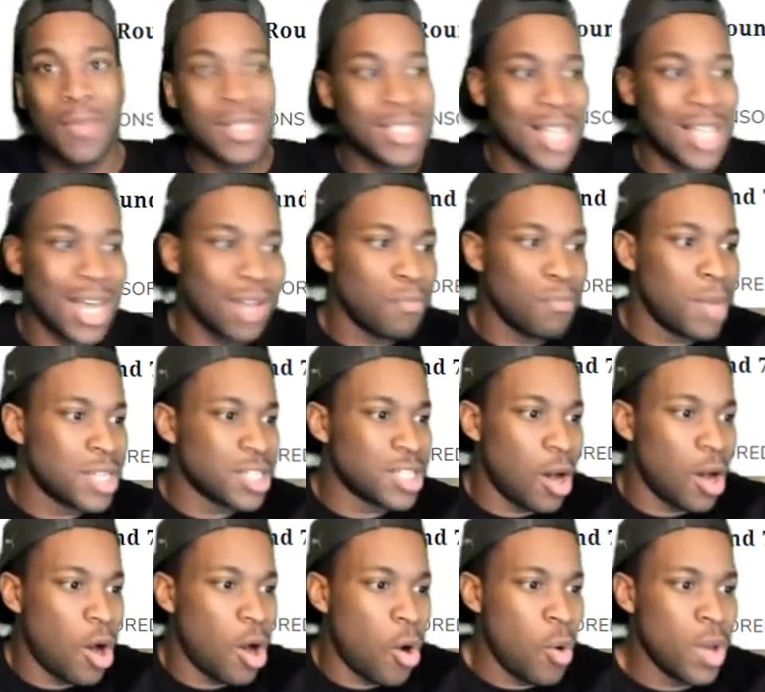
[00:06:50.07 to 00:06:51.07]
It's not much
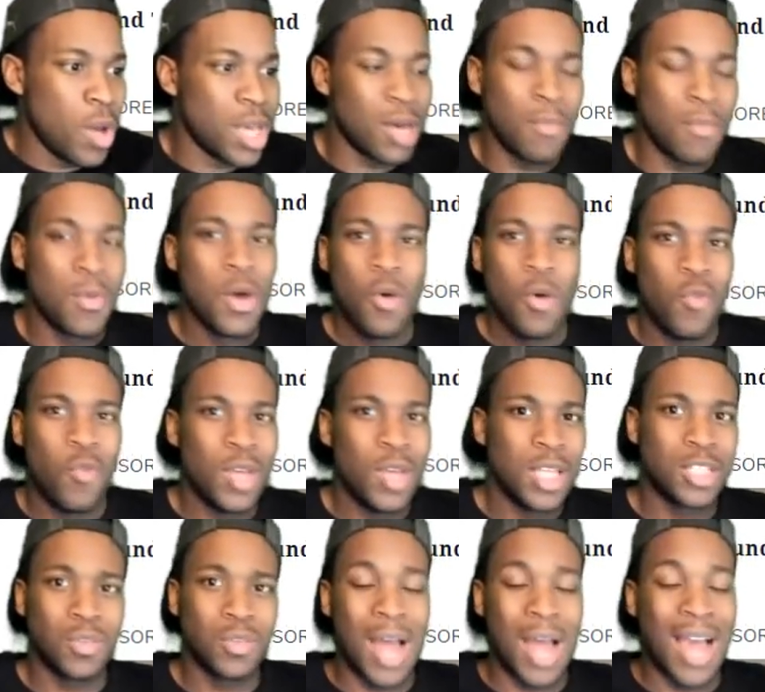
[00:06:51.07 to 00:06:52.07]
on him, really,
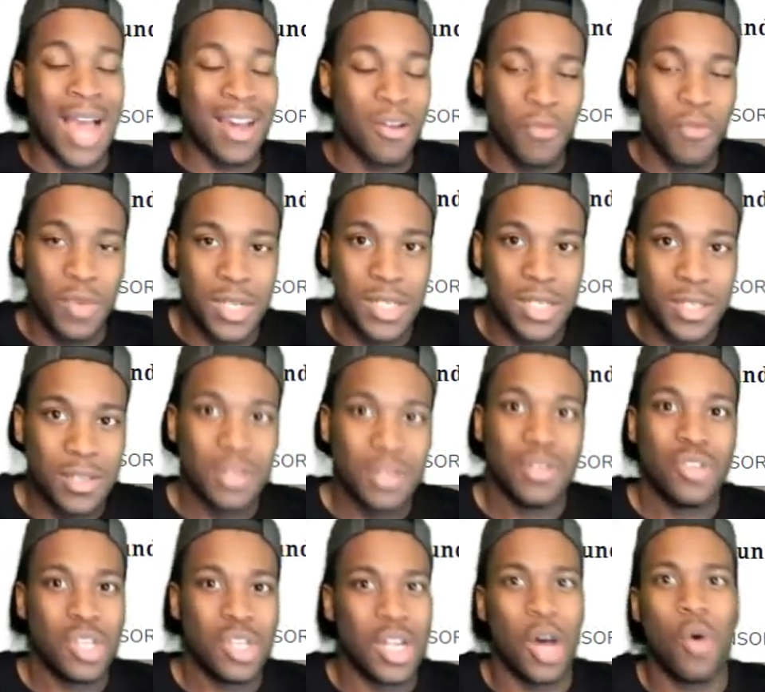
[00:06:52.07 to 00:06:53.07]
to where I could really,
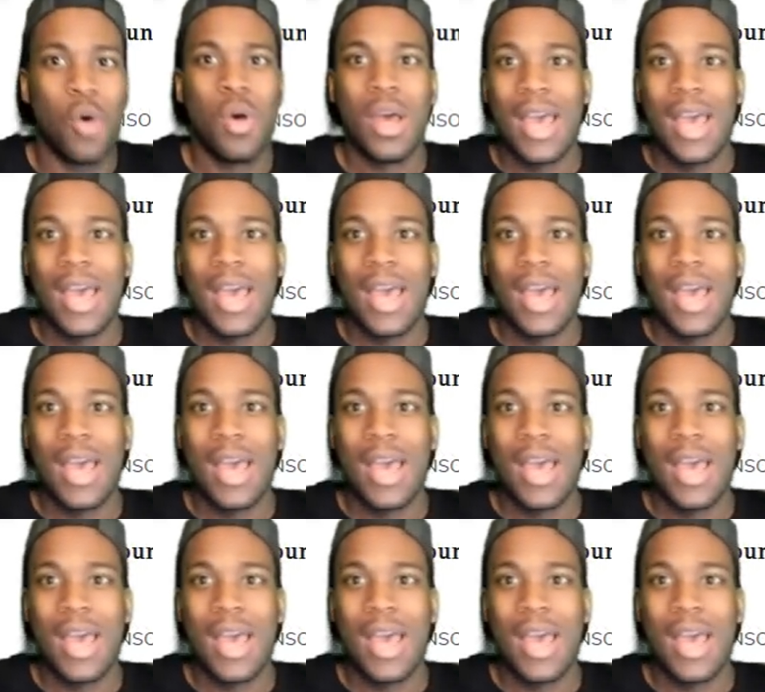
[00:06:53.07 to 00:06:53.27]
you know,